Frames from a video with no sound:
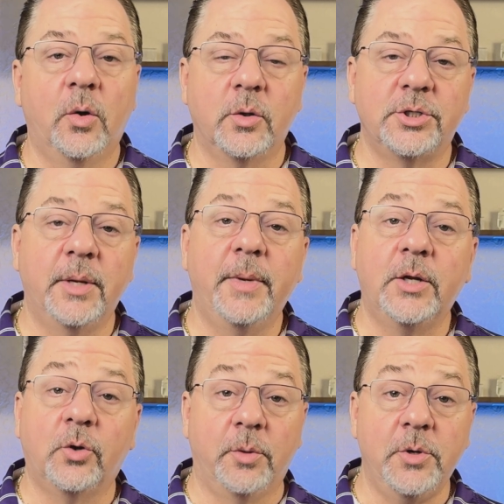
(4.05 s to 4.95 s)
or
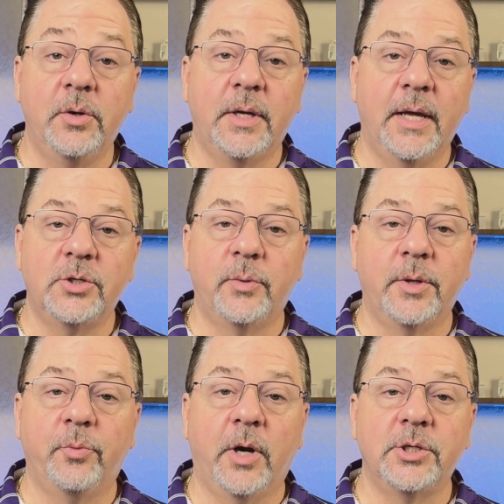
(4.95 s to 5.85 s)
somebody who communicates
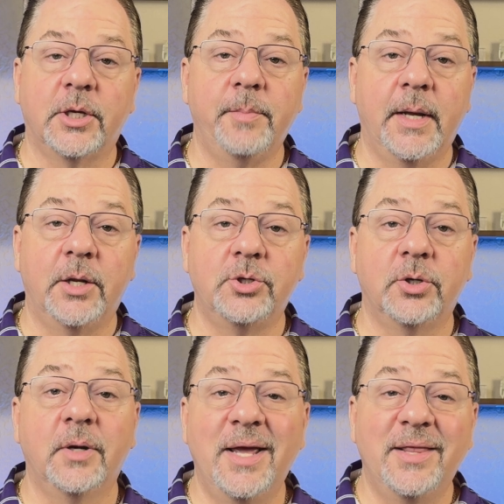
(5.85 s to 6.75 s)
with a project
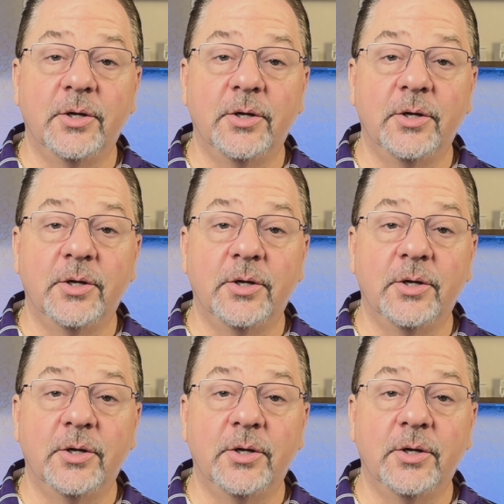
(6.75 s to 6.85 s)
manager,